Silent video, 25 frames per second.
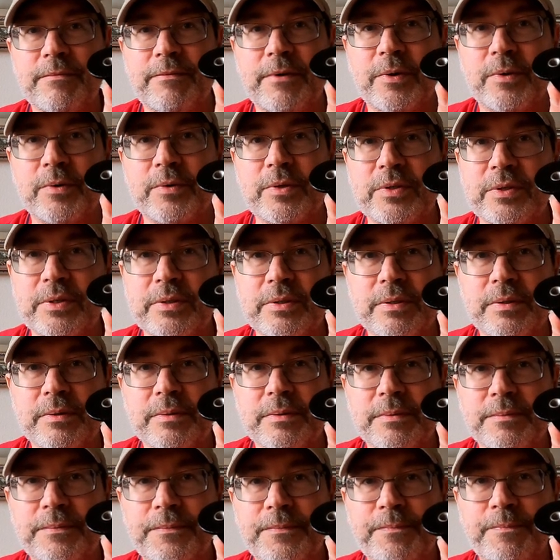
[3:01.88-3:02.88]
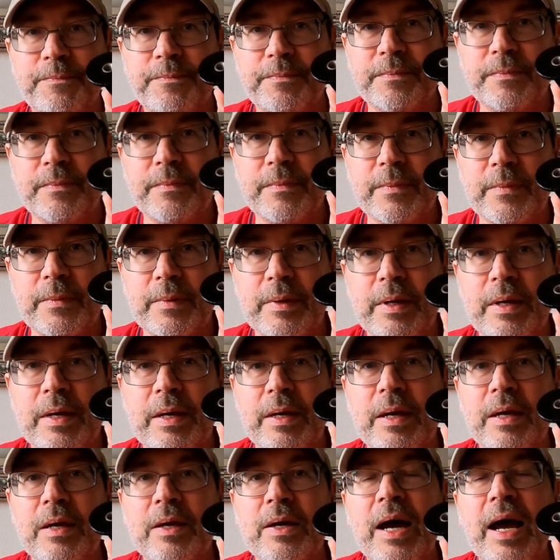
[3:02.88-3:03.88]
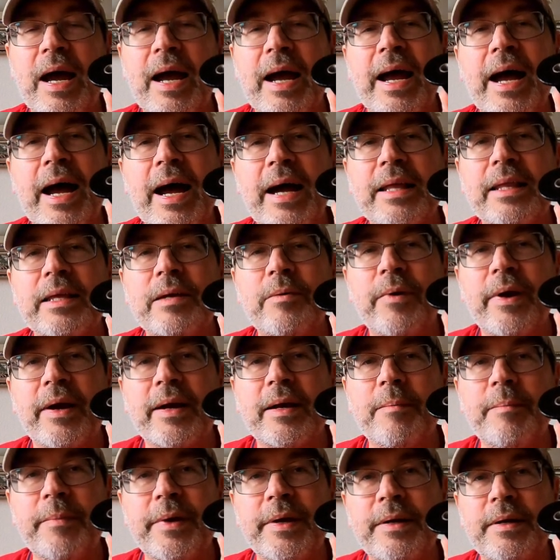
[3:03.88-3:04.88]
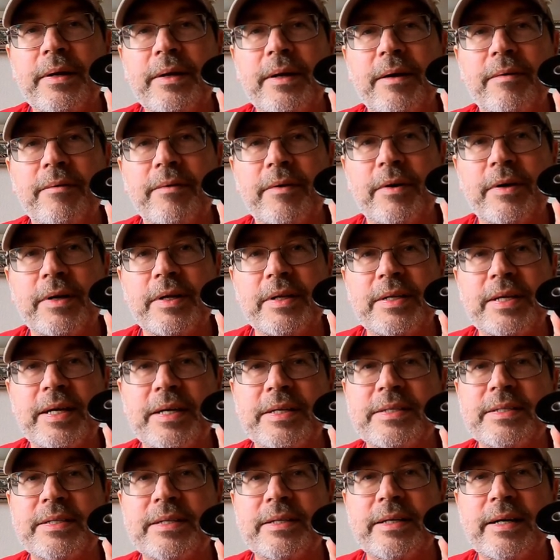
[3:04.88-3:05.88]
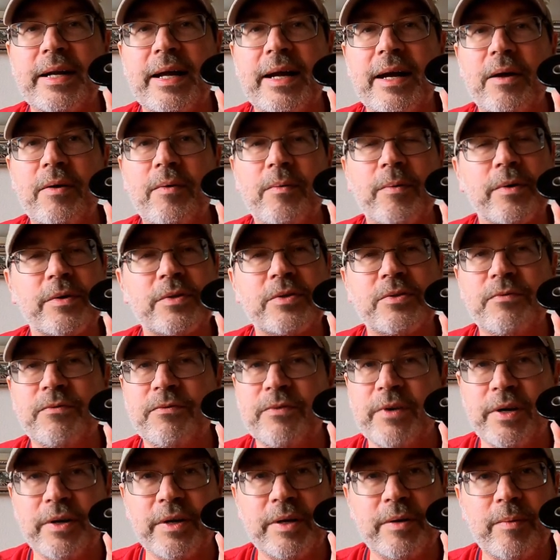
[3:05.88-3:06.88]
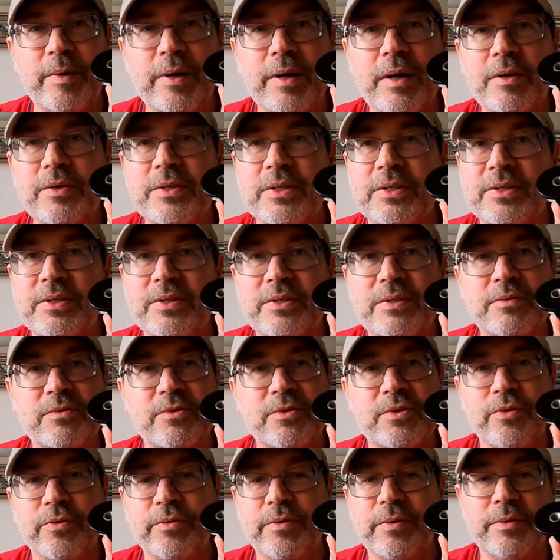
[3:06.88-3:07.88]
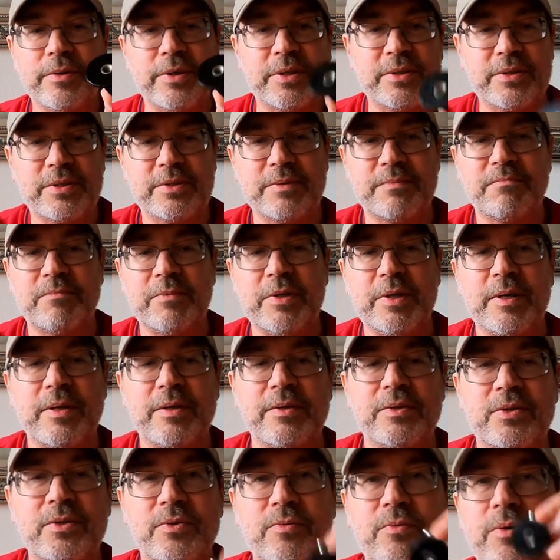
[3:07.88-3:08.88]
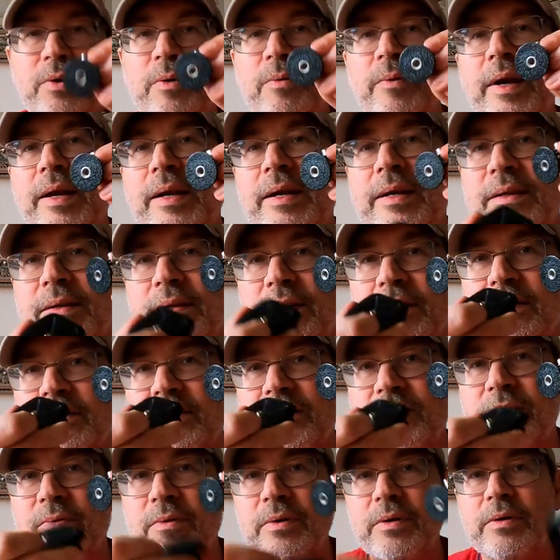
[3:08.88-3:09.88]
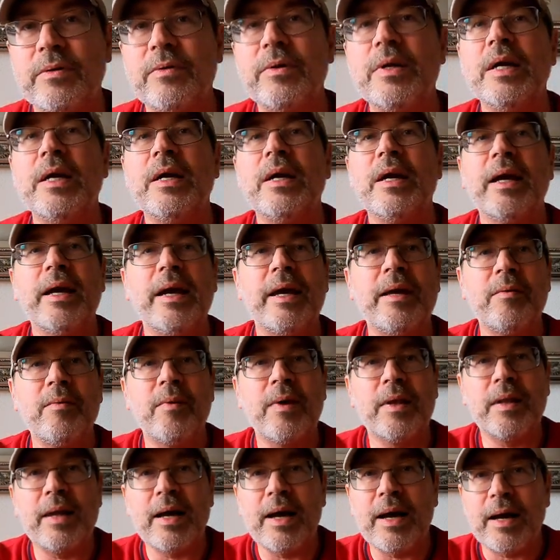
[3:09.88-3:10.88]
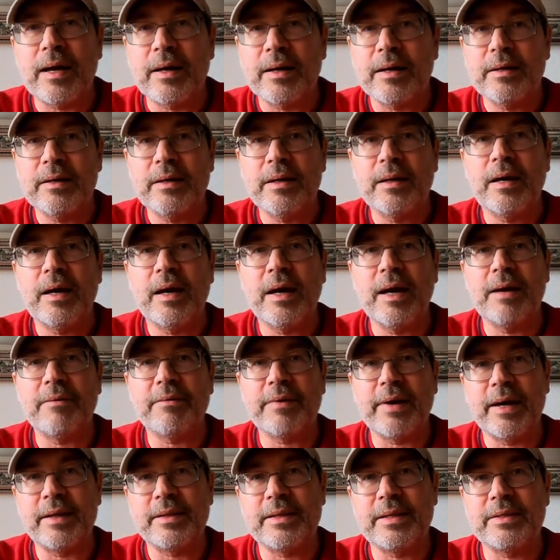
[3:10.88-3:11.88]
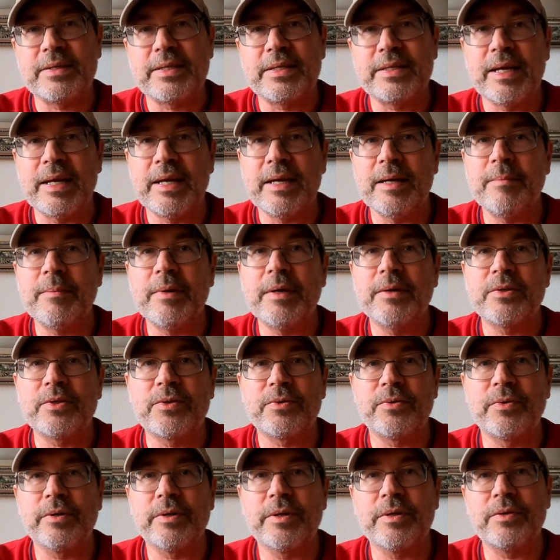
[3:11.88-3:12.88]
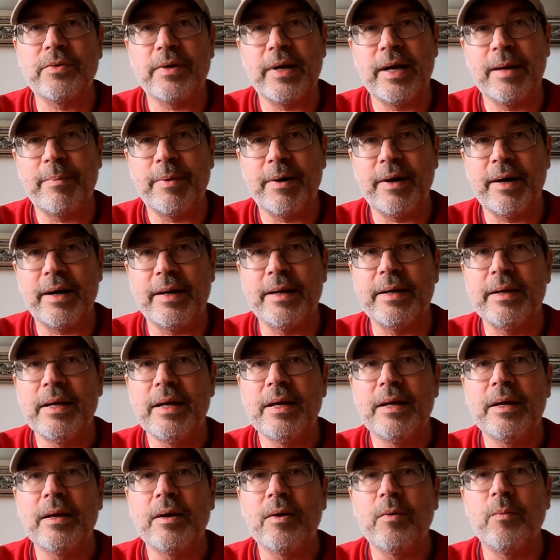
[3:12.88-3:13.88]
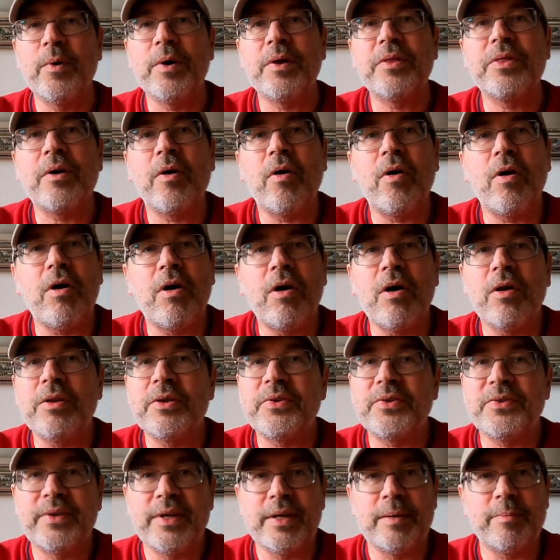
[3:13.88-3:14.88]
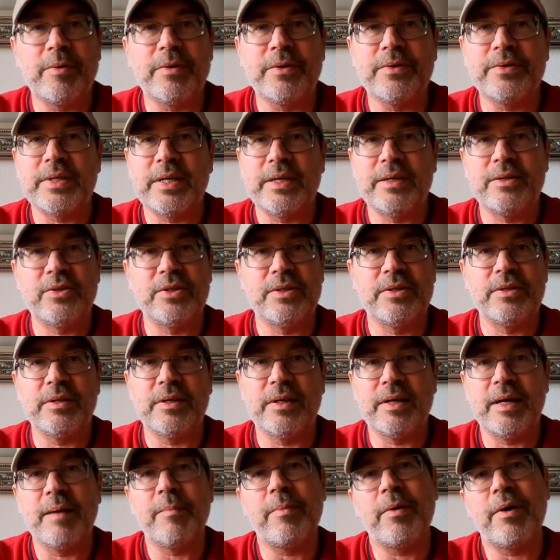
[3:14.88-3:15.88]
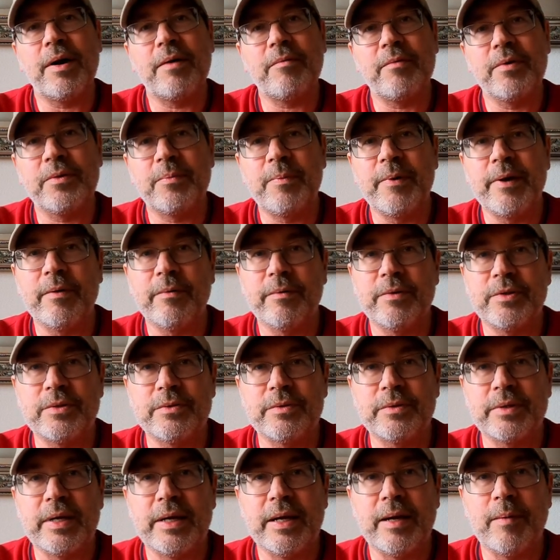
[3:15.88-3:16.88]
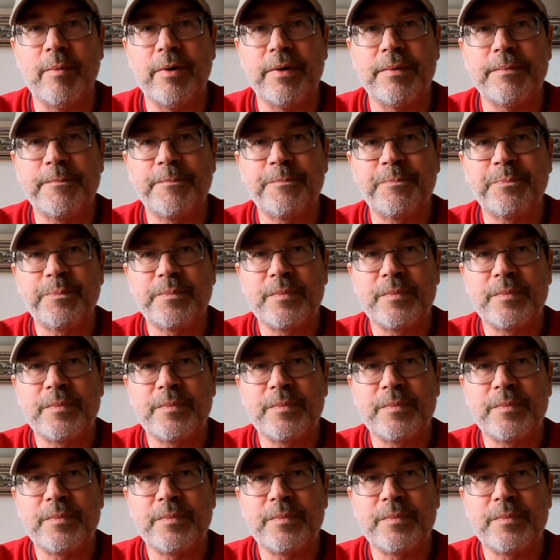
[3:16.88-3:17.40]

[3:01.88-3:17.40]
folks. I highly recommend it. I've already tested it out. It works very well. Just turn, just, you know, screw it right into the screw, and voila. I've got the same sort of tripod with all the stabilization that I bought with my original camera.